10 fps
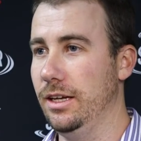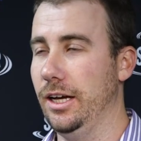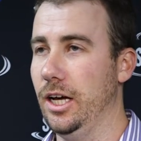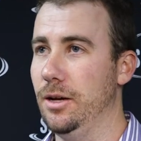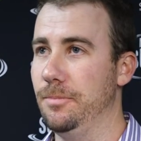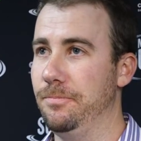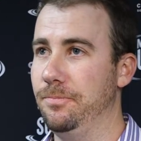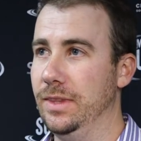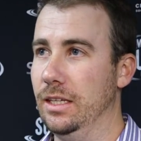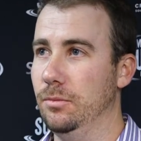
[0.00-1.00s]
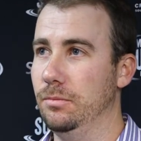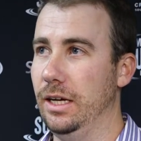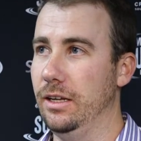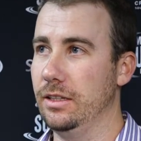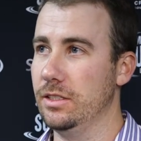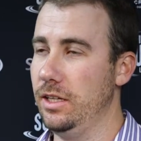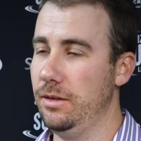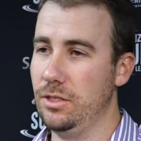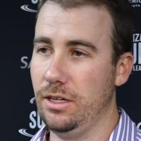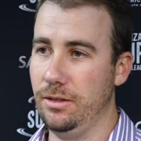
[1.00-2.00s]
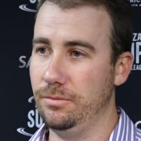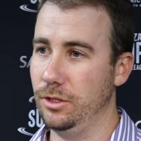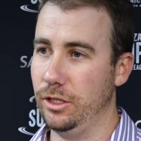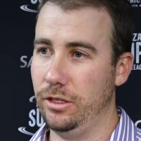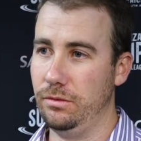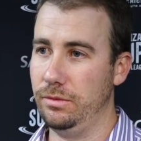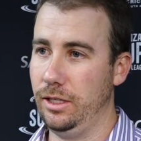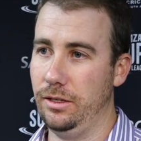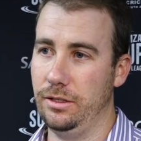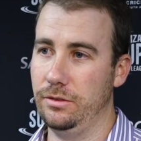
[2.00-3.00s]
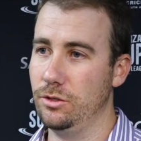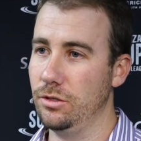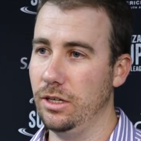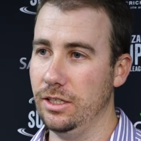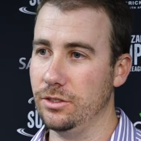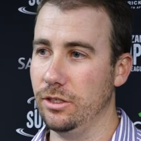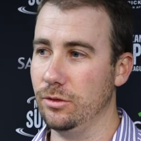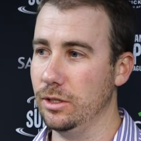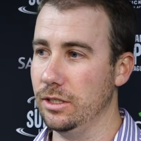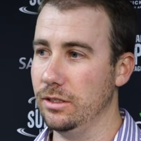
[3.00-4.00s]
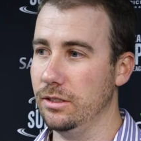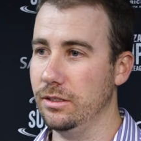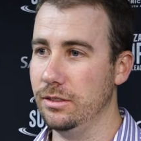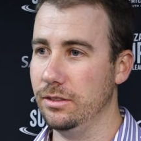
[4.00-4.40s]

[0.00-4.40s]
But at the same time, you know, two guys don't win a